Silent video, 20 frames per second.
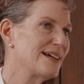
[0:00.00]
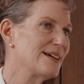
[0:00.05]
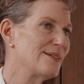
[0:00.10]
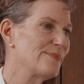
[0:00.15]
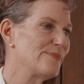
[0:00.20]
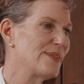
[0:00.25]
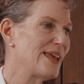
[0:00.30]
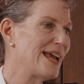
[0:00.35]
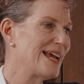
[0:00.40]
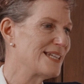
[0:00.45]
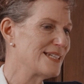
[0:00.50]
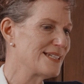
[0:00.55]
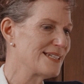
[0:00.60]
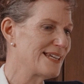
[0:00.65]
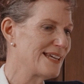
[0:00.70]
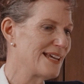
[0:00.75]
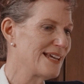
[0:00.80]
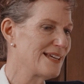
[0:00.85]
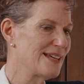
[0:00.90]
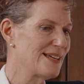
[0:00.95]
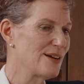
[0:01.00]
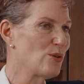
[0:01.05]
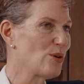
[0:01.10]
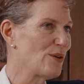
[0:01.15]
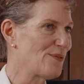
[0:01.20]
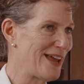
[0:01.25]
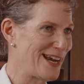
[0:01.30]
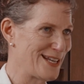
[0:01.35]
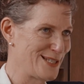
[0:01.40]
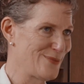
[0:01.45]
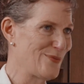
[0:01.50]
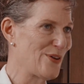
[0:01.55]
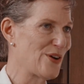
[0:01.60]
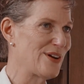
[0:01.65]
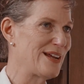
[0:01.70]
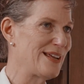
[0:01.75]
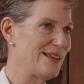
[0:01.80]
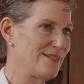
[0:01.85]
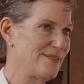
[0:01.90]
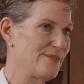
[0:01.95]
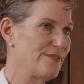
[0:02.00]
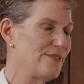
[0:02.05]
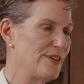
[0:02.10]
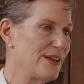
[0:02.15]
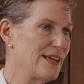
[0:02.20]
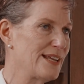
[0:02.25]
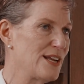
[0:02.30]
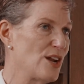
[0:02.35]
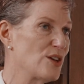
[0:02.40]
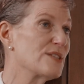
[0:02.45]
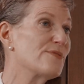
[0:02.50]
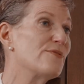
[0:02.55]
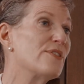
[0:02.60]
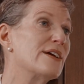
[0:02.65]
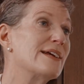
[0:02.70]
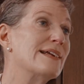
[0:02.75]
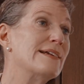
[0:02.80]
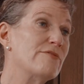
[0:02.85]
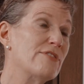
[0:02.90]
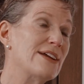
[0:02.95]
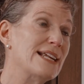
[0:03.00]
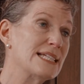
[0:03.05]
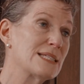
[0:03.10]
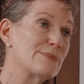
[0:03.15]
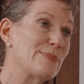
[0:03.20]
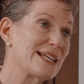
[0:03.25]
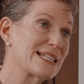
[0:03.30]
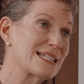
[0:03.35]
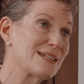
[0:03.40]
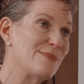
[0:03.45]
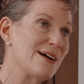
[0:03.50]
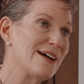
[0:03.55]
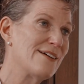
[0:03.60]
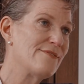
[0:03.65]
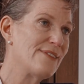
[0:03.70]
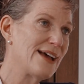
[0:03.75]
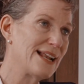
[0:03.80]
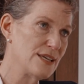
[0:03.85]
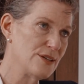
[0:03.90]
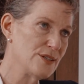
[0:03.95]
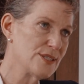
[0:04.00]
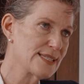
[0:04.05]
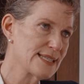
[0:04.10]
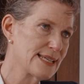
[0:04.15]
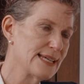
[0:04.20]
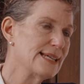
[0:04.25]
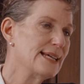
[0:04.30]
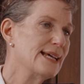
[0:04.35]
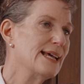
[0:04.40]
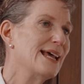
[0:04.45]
and all of that is really speaks to my values.